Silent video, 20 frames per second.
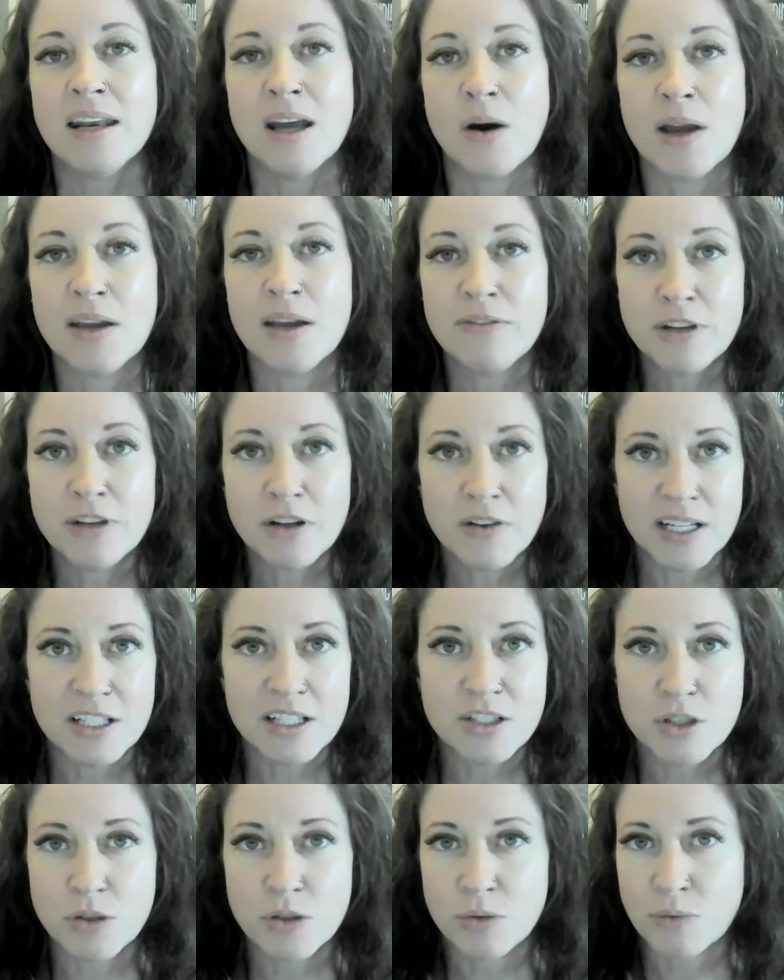Now, if
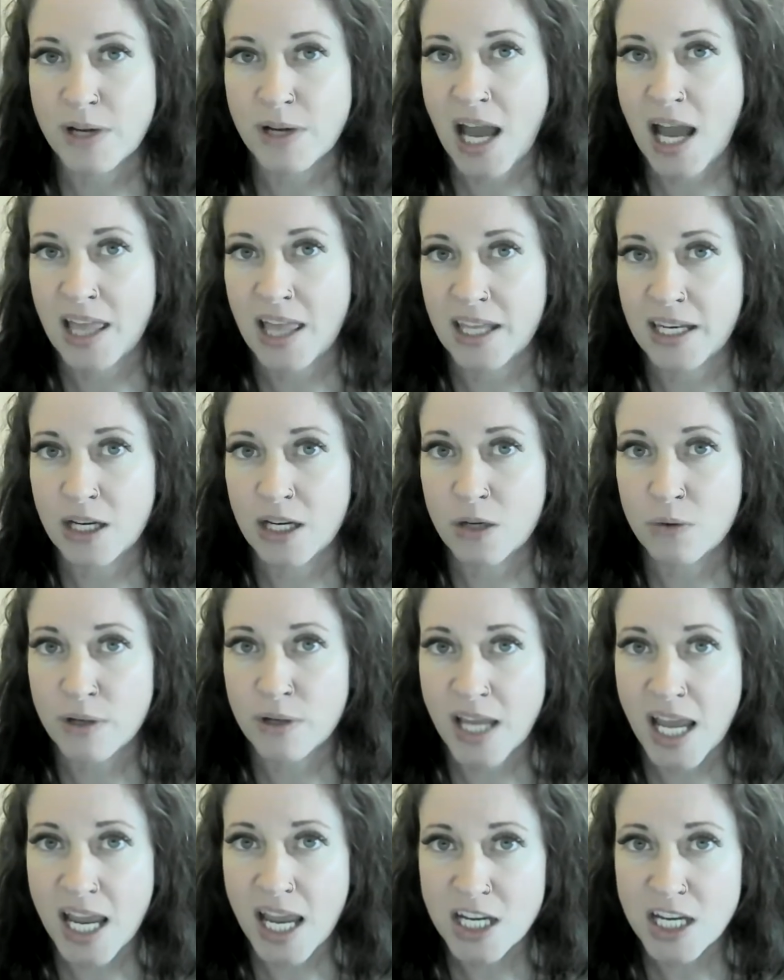you're into reality
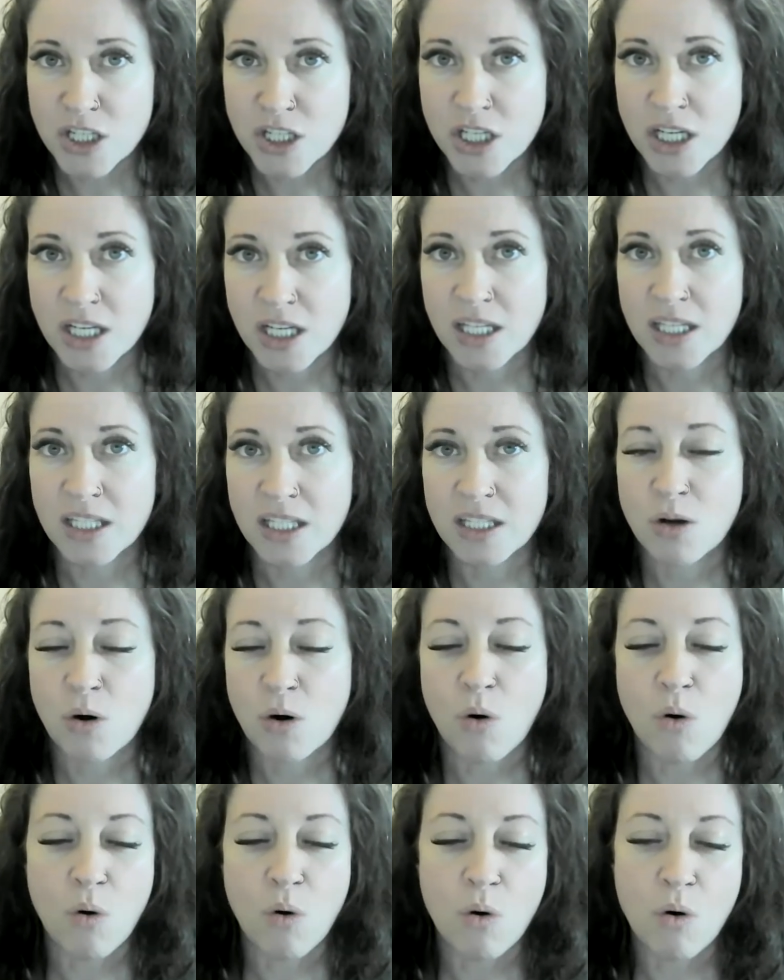
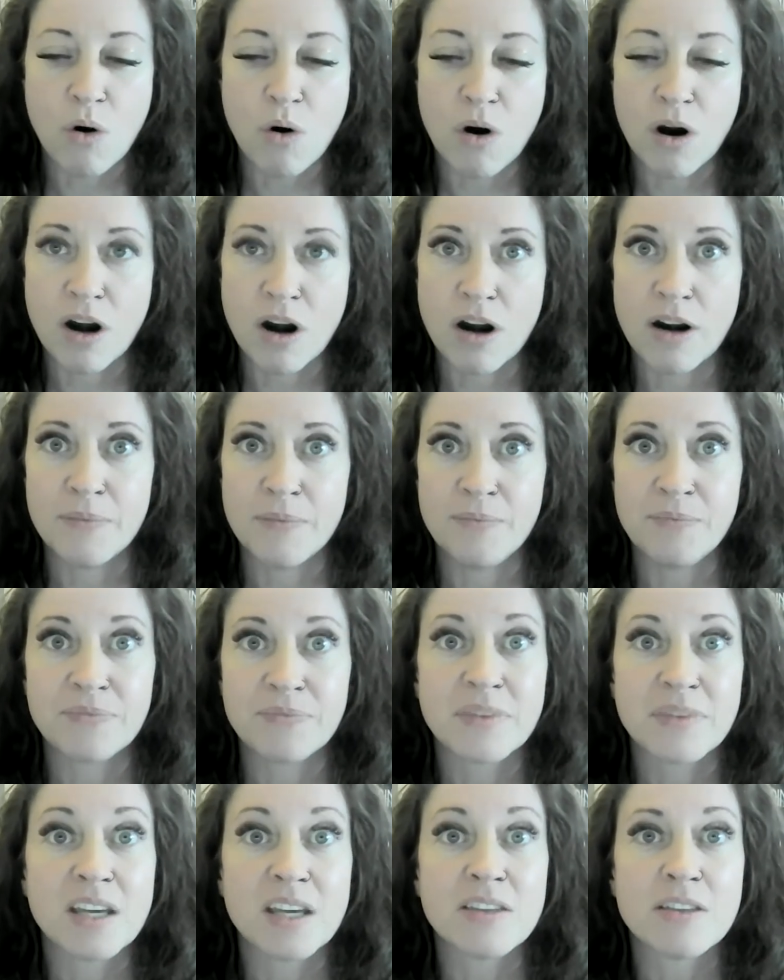creation
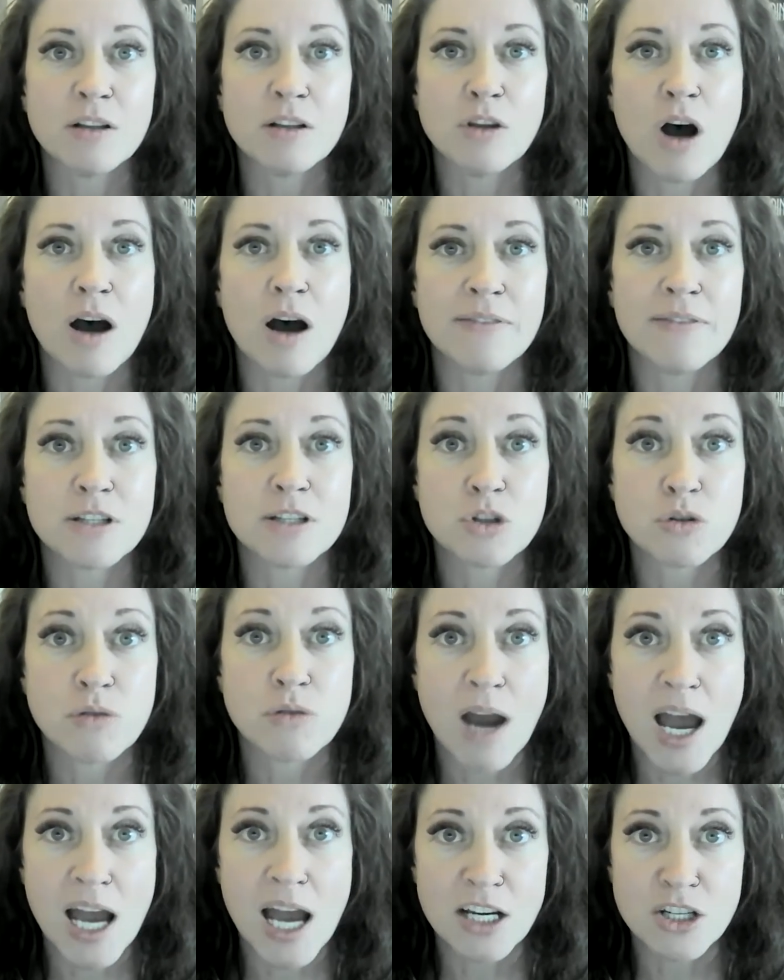or the law of
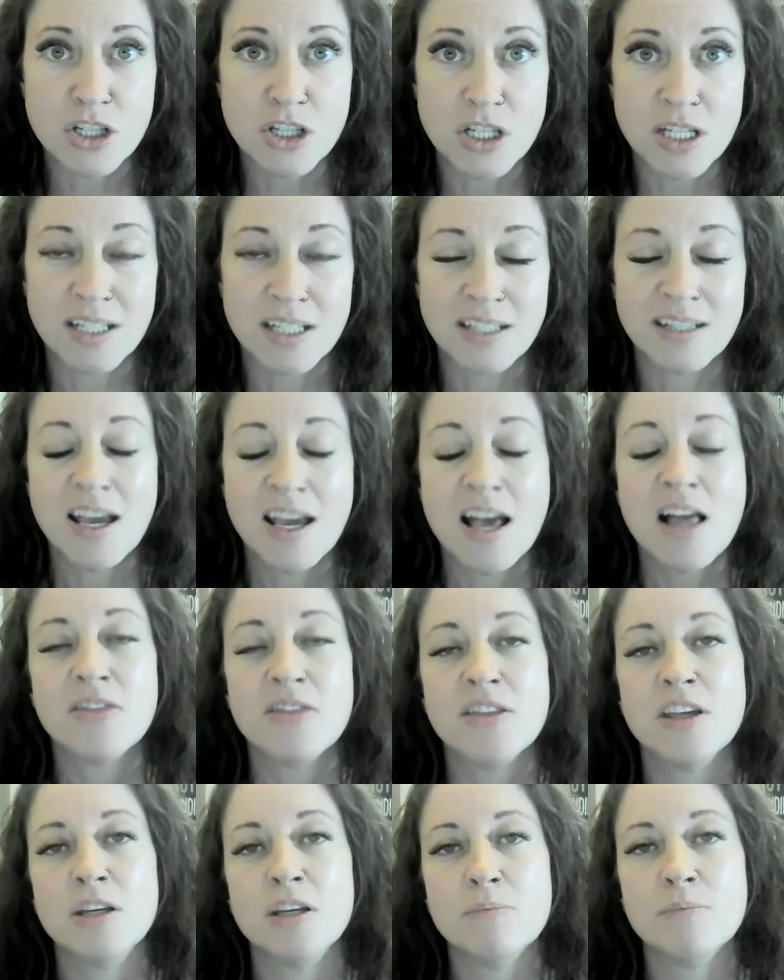attraction,
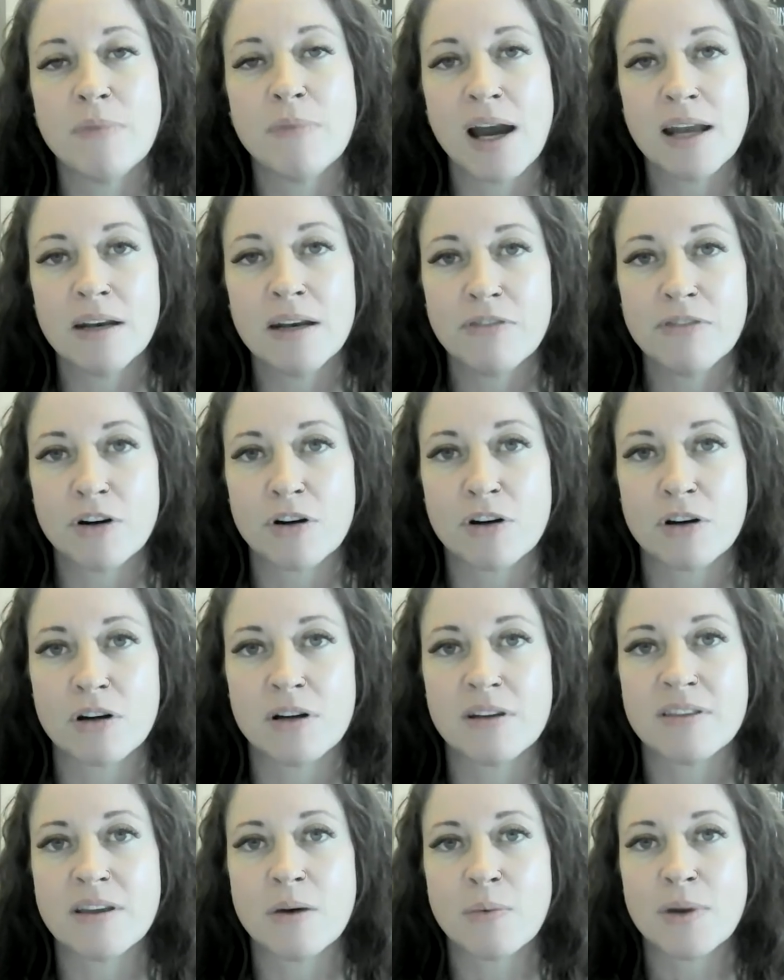then you might have
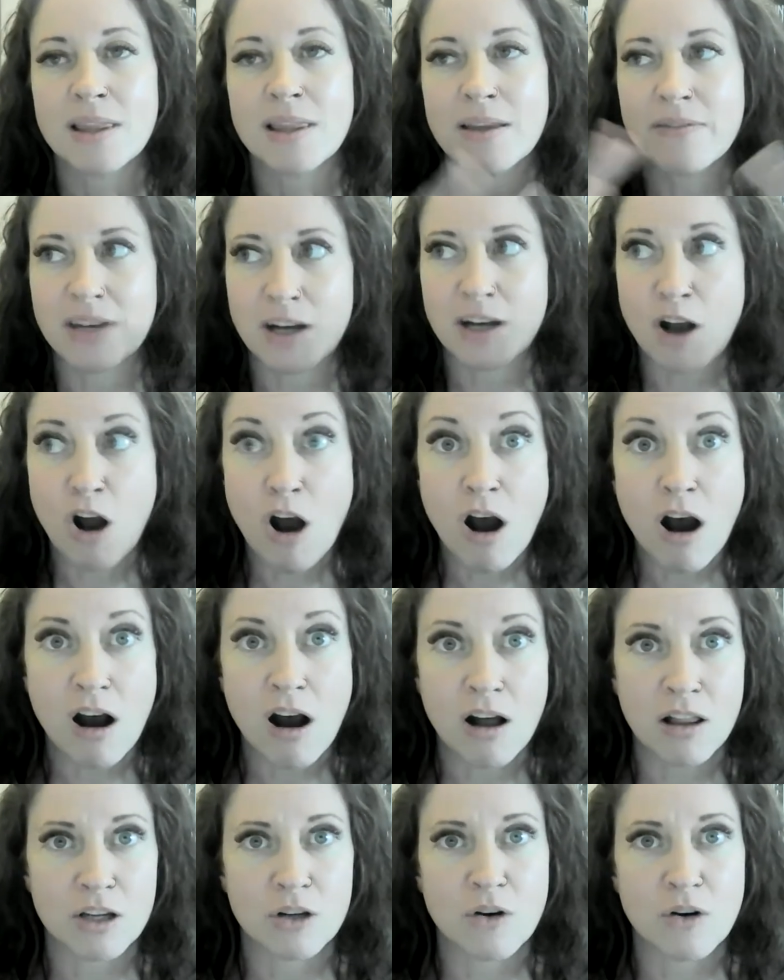heard that we live in a
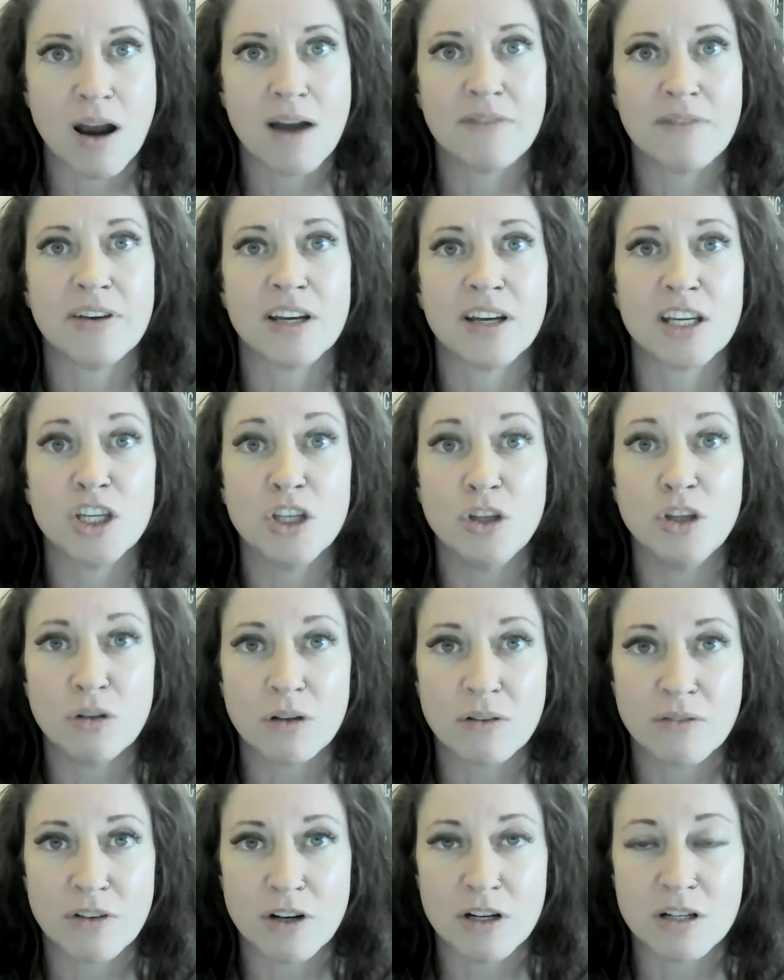holographic
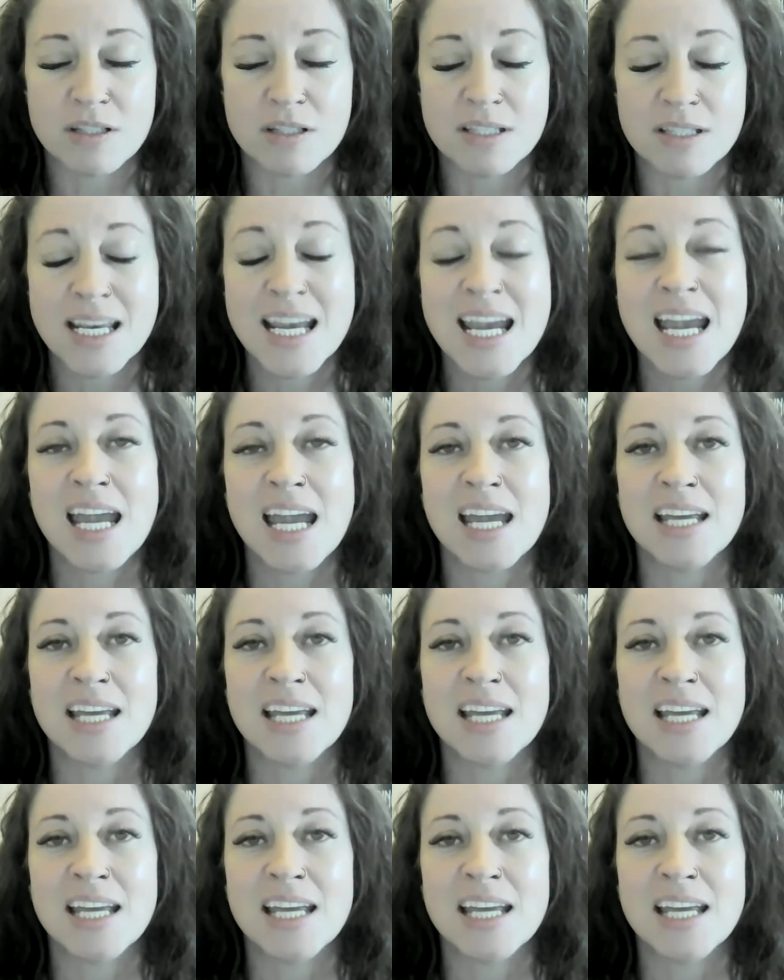universe.